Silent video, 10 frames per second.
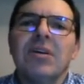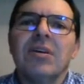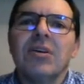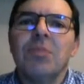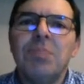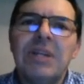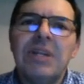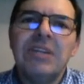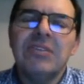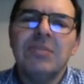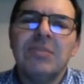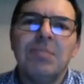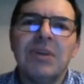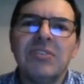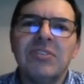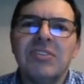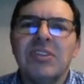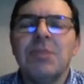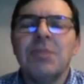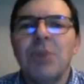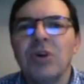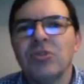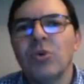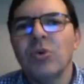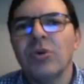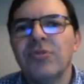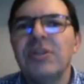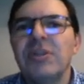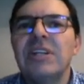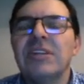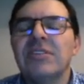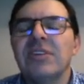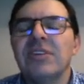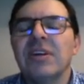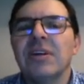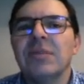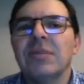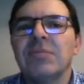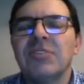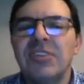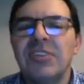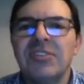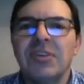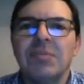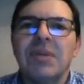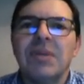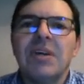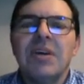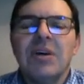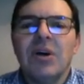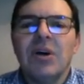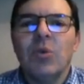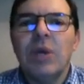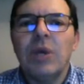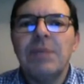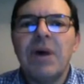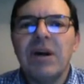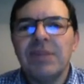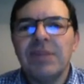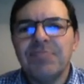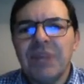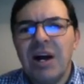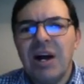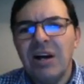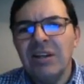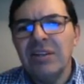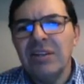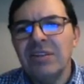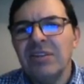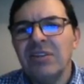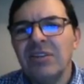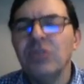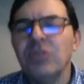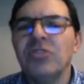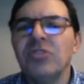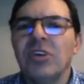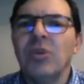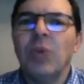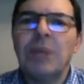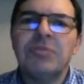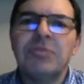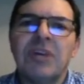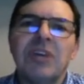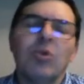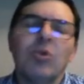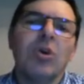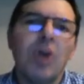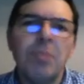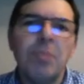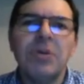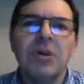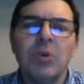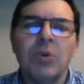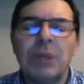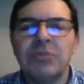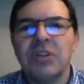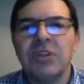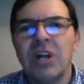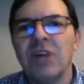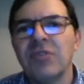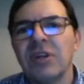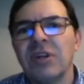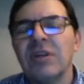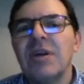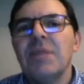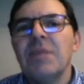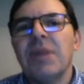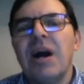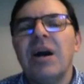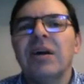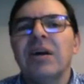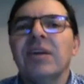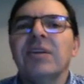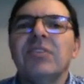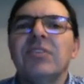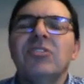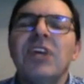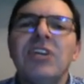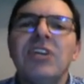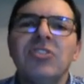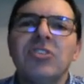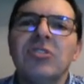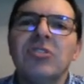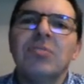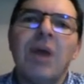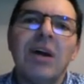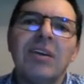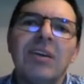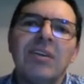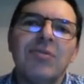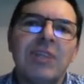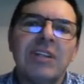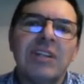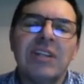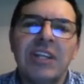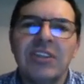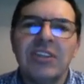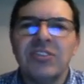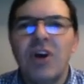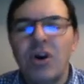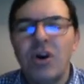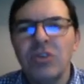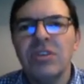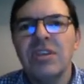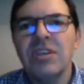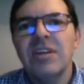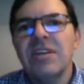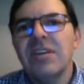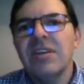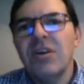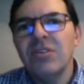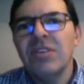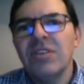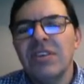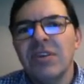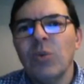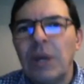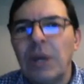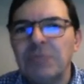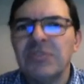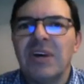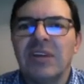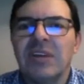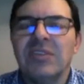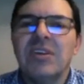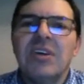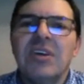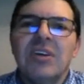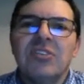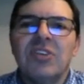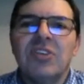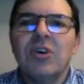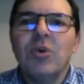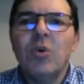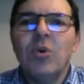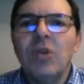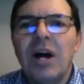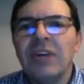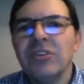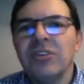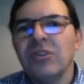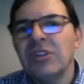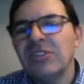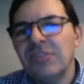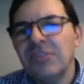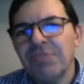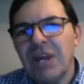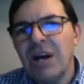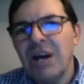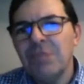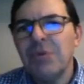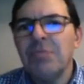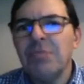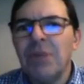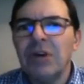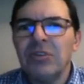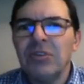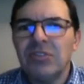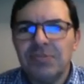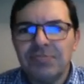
complete business in a box or affiliate system, whereby I use her website or copy her website over, but I change my affiliate links on the website. So all I do is I promote,